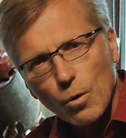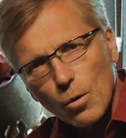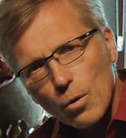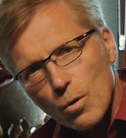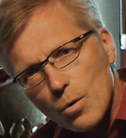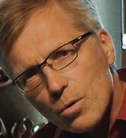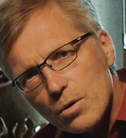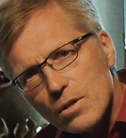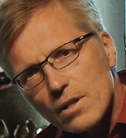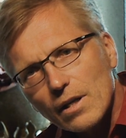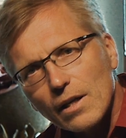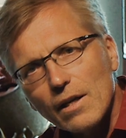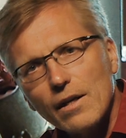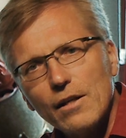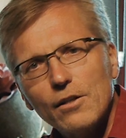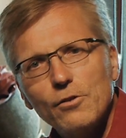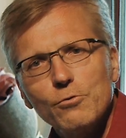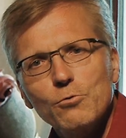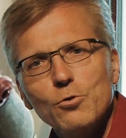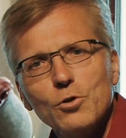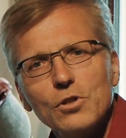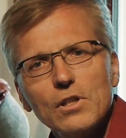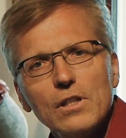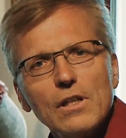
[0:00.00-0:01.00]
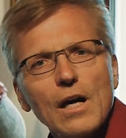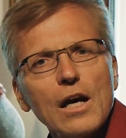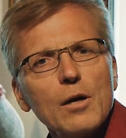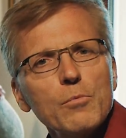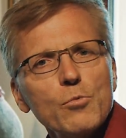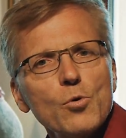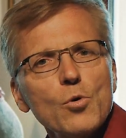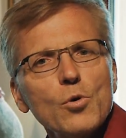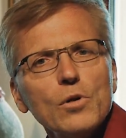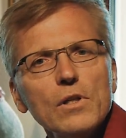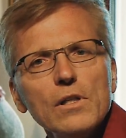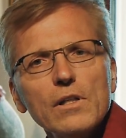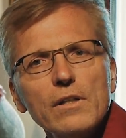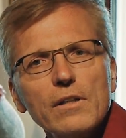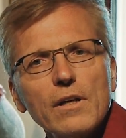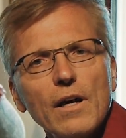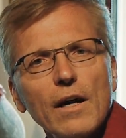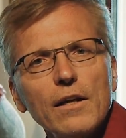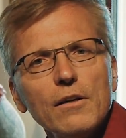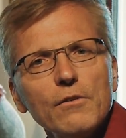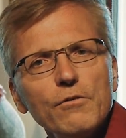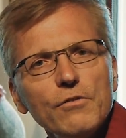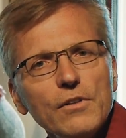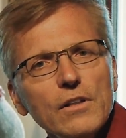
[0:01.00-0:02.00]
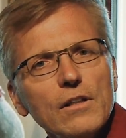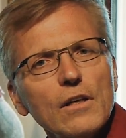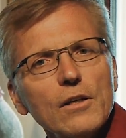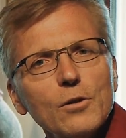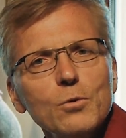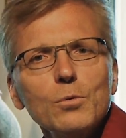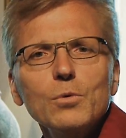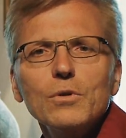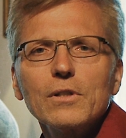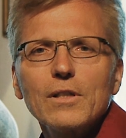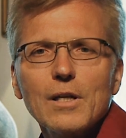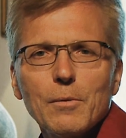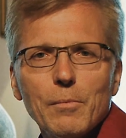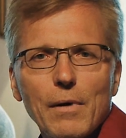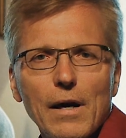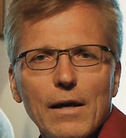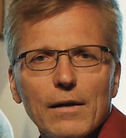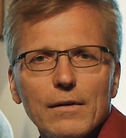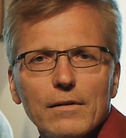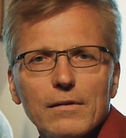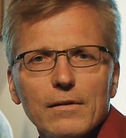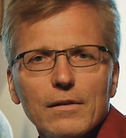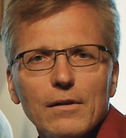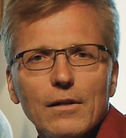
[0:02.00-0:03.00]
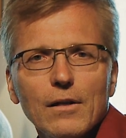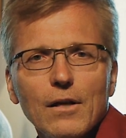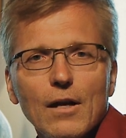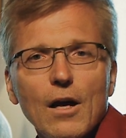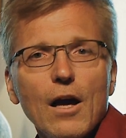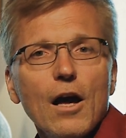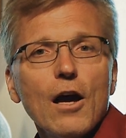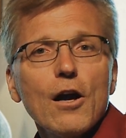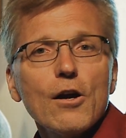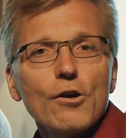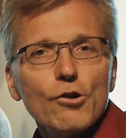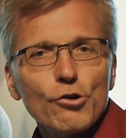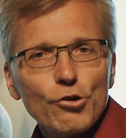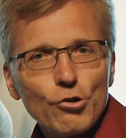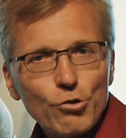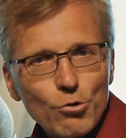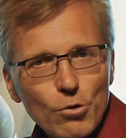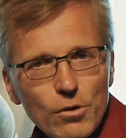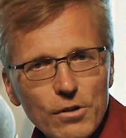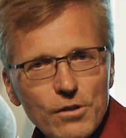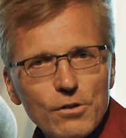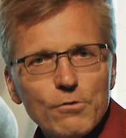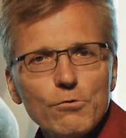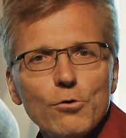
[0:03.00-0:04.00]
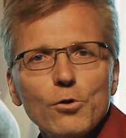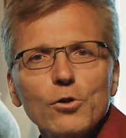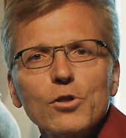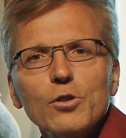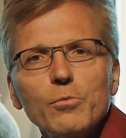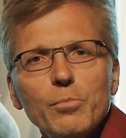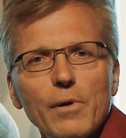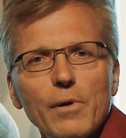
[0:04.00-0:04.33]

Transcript: Wrongs were made right, if possible debts were paid.